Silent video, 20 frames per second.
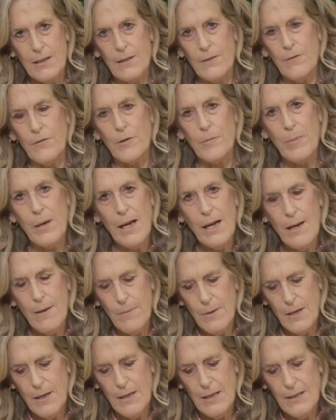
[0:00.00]
and for
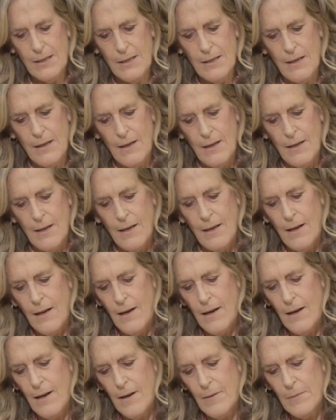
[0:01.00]
babies.
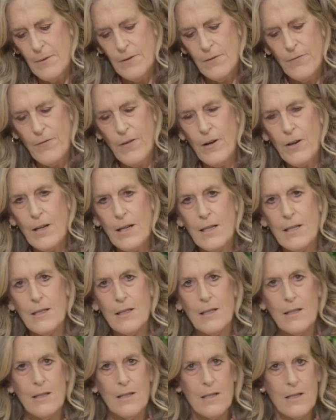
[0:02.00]
It's very
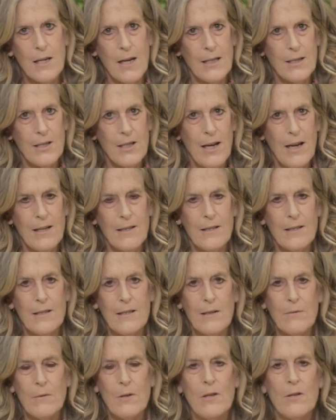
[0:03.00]
easy to
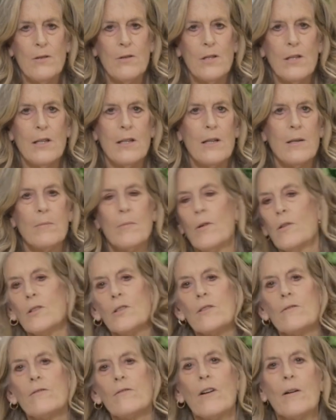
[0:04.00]
digest, and we use it in
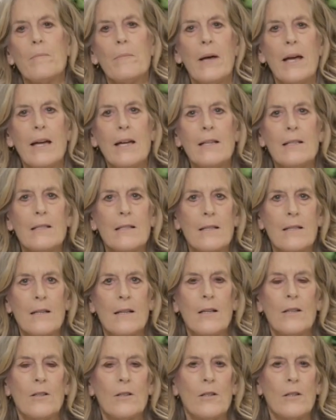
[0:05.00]
most of our baked
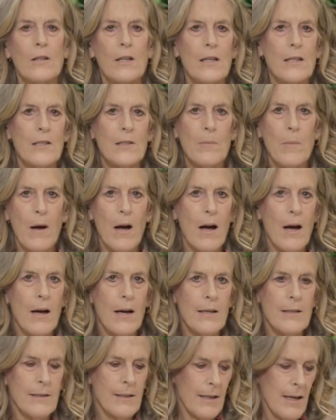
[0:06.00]
cookies,
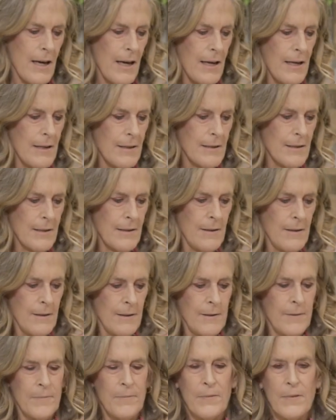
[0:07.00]
pies, cakes,
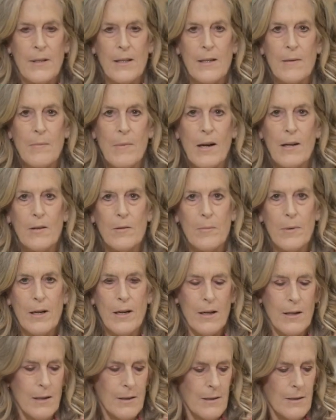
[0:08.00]
in
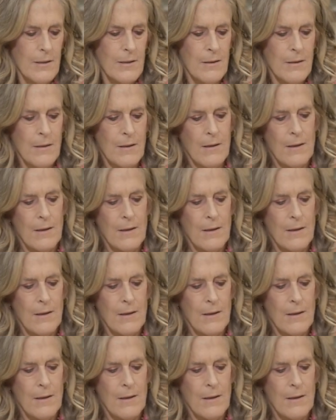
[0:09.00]
macrobiotics.